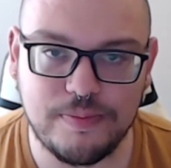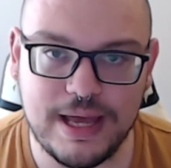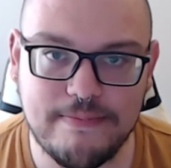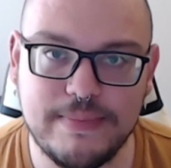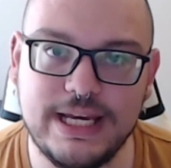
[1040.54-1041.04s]

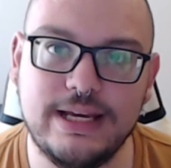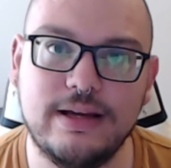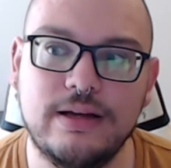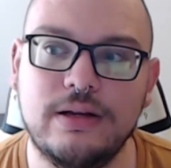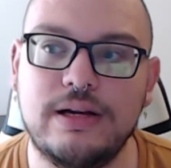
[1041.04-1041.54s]
that
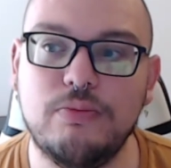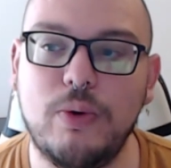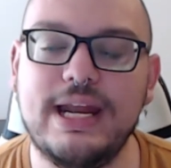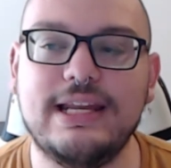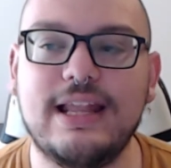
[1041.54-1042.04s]
me
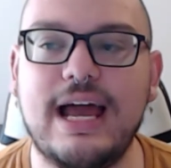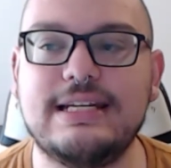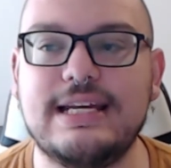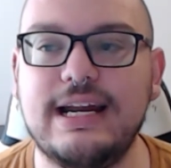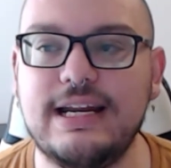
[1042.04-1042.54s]
waiting
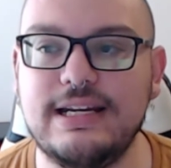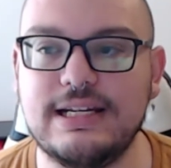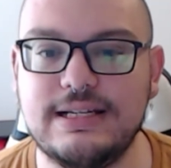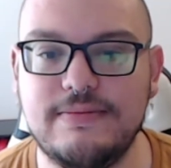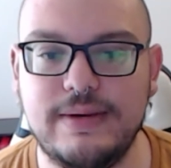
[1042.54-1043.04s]
last second
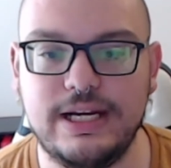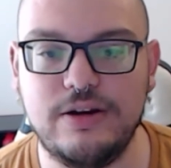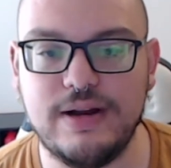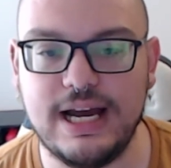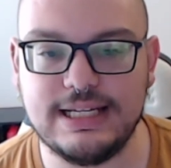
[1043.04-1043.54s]
doesn't make
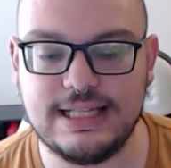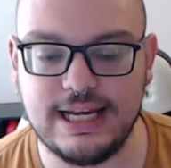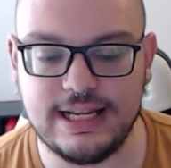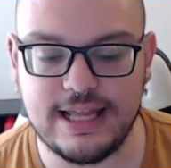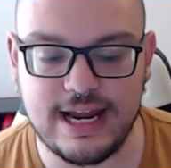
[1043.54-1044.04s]
you guys
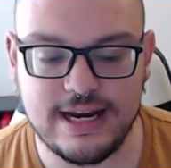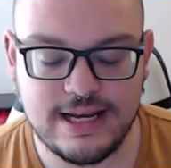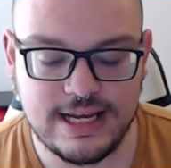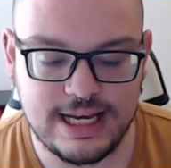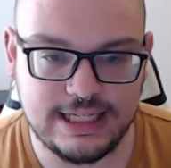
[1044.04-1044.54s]
think that
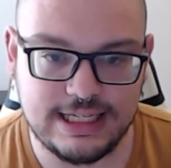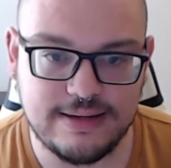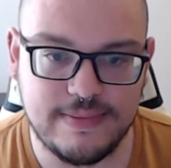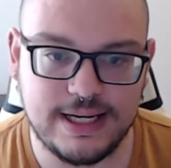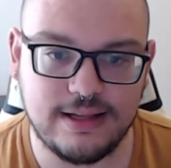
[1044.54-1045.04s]
it
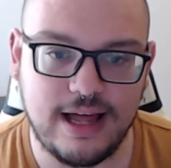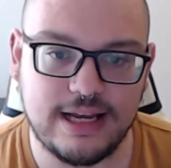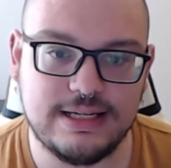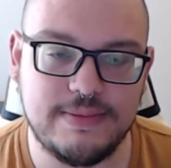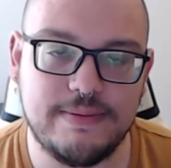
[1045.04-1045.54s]
didn't mean a
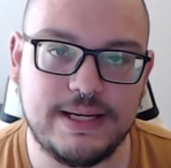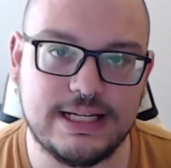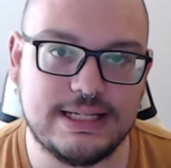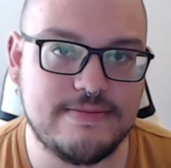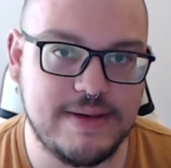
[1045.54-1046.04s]
lot to me,
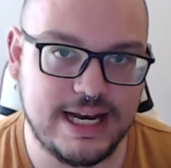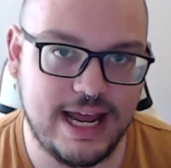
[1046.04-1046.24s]
because it meant